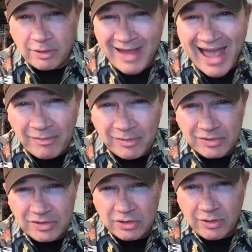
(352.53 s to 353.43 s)
your
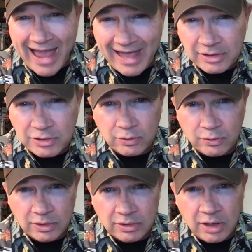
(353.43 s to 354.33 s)
countenance and your
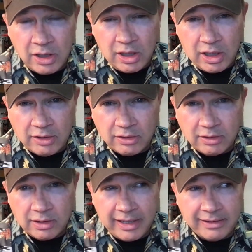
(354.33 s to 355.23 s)
attitude and
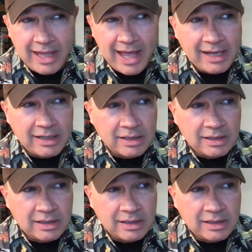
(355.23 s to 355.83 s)
and and that